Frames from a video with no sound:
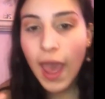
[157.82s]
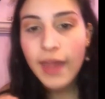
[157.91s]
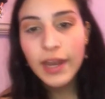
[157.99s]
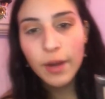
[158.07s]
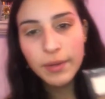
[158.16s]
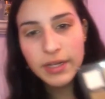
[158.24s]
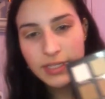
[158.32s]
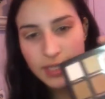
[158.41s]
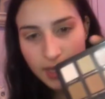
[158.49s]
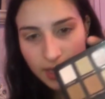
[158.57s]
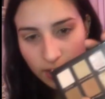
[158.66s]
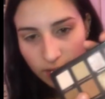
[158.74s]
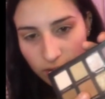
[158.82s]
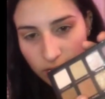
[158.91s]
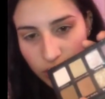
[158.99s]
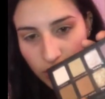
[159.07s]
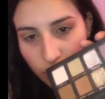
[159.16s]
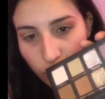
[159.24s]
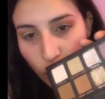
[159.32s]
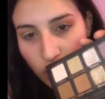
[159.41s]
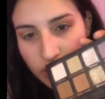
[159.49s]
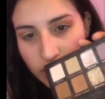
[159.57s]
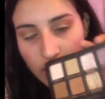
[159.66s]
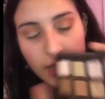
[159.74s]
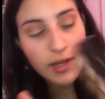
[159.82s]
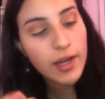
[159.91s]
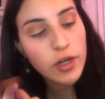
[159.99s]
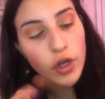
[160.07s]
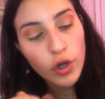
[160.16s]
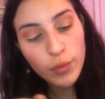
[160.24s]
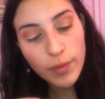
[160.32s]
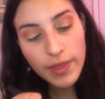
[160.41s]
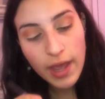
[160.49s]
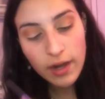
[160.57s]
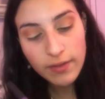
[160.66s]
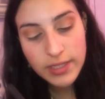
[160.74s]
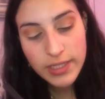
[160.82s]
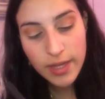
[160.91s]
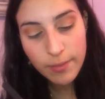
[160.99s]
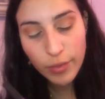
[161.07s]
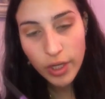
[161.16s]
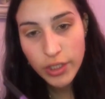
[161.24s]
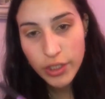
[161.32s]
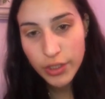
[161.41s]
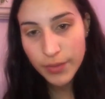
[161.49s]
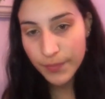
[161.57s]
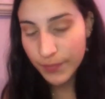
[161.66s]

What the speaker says: And now I'm going to take the shade Raw Sienna and go in with that on the same brush.